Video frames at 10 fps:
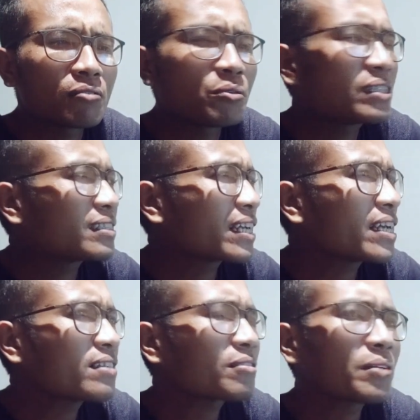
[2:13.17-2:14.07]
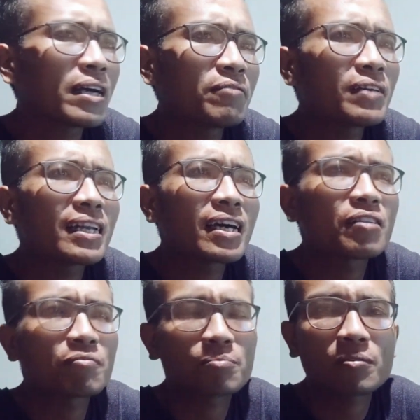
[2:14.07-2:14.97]
We tend to have a
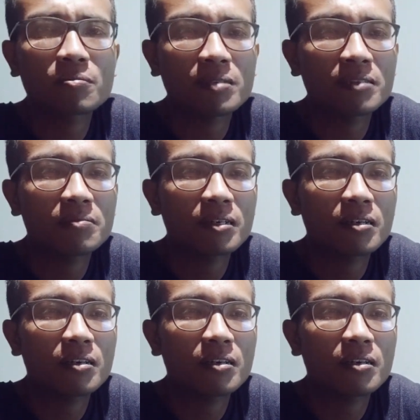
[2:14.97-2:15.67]
lot of problem